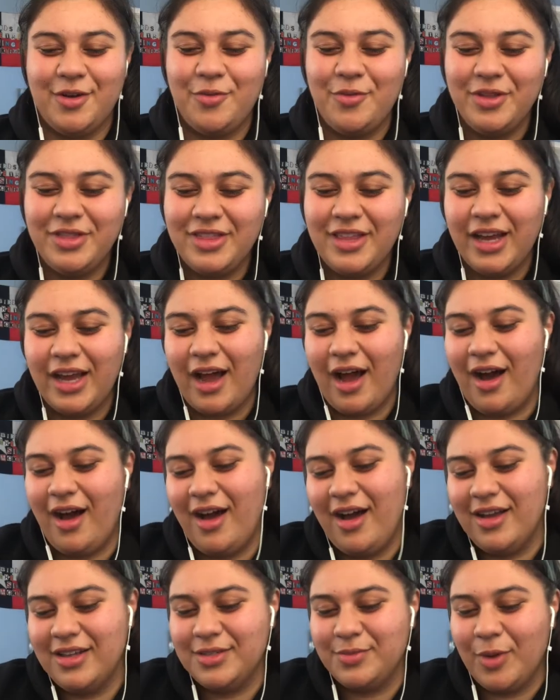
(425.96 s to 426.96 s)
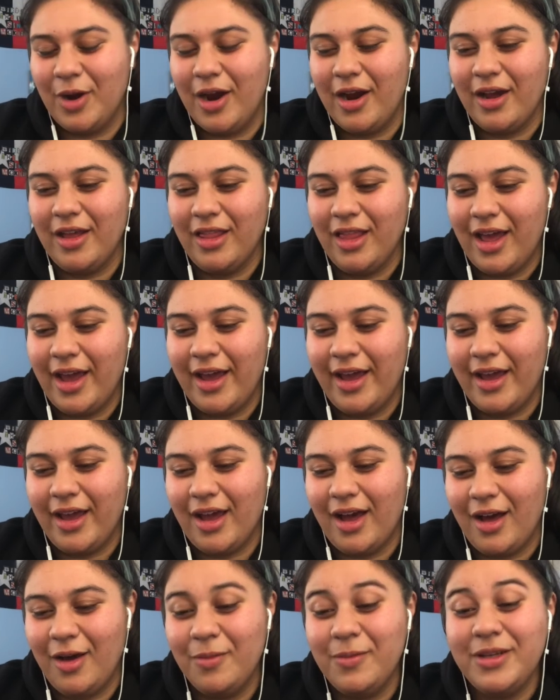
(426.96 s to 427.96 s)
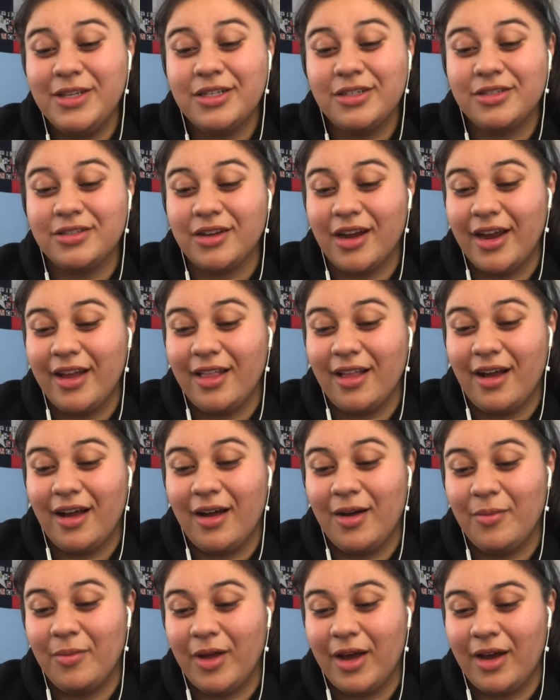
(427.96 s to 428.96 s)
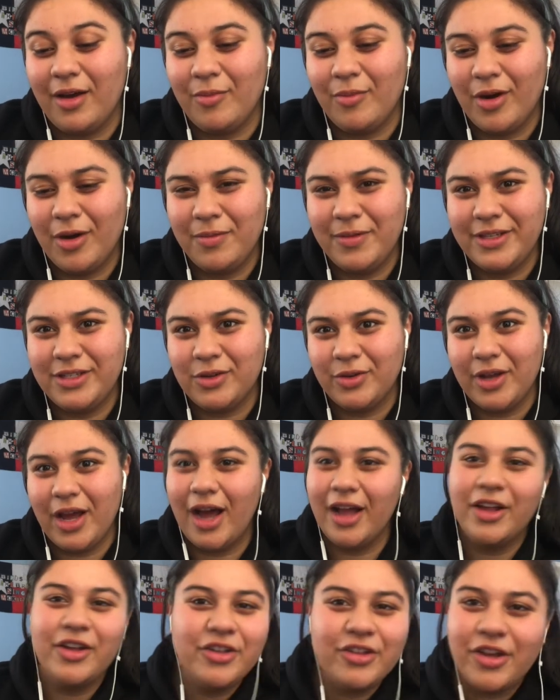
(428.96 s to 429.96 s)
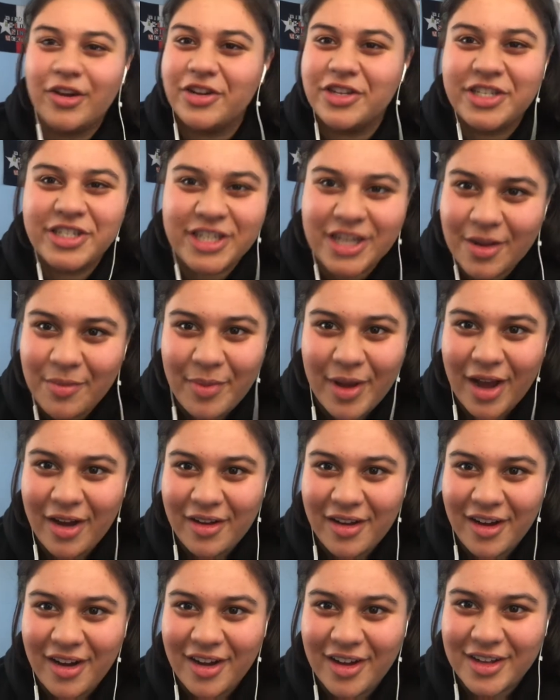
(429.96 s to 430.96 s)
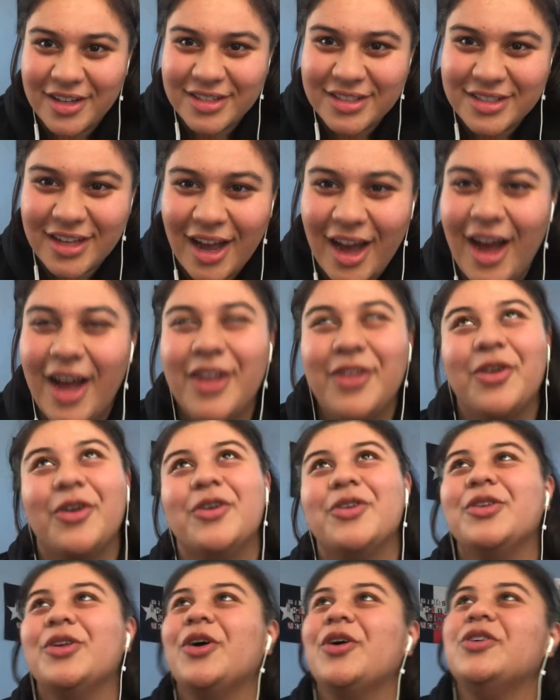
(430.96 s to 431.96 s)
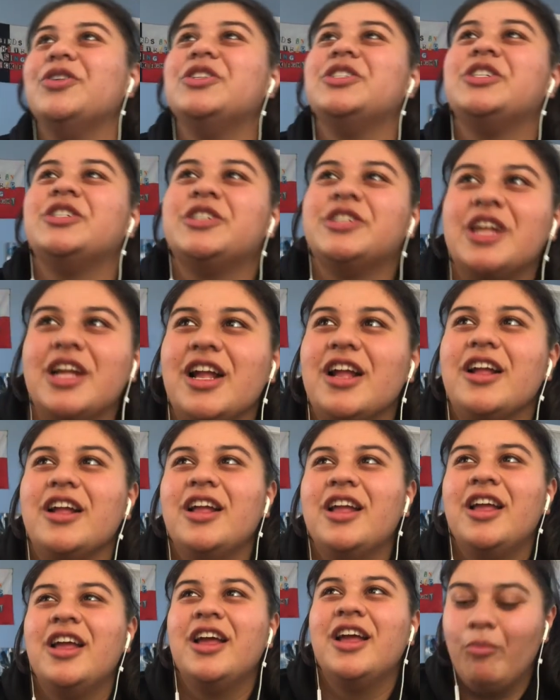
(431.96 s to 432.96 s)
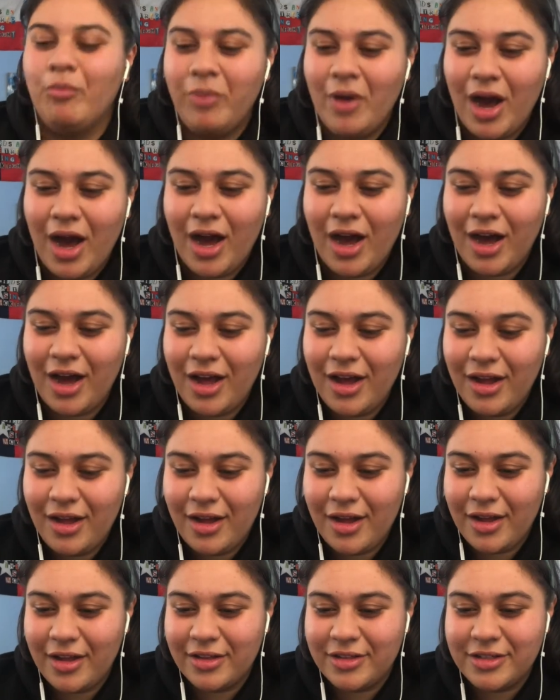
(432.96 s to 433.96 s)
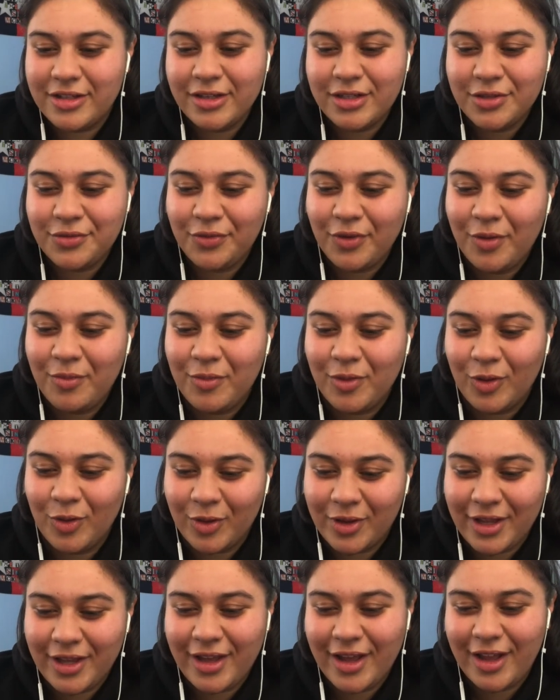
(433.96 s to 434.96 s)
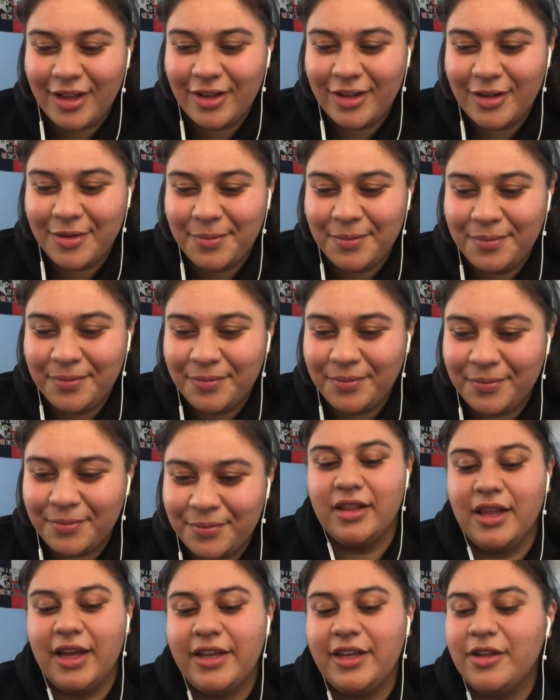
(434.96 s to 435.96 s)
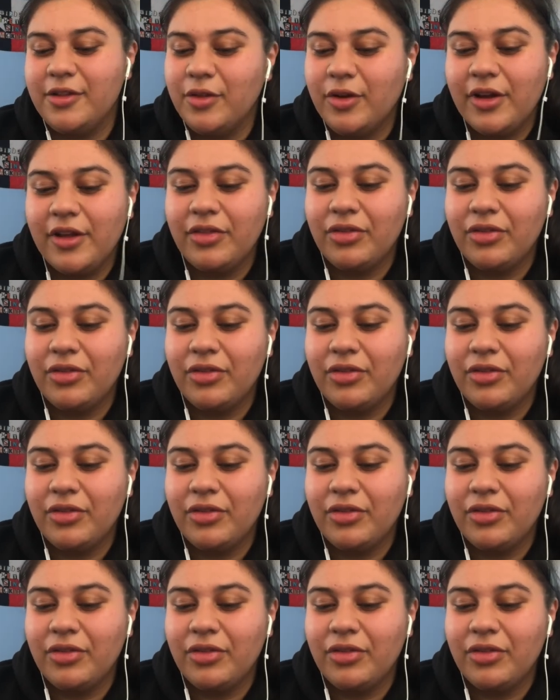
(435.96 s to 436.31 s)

With the cars, bro, like, I'll be straight up. Like, I'm probably talking, I don't know shit about cars. I don't know shit. But, just from looking at them, like you look at